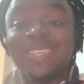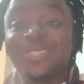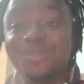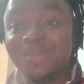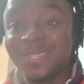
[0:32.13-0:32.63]

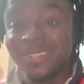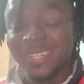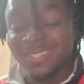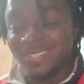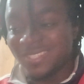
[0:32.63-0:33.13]

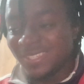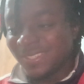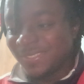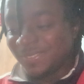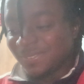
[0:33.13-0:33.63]
experience
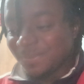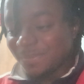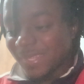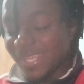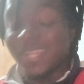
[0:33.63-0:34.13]

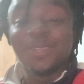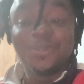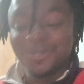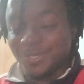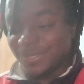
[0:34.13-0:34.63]
a
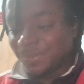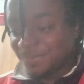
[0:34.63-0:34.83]
lot.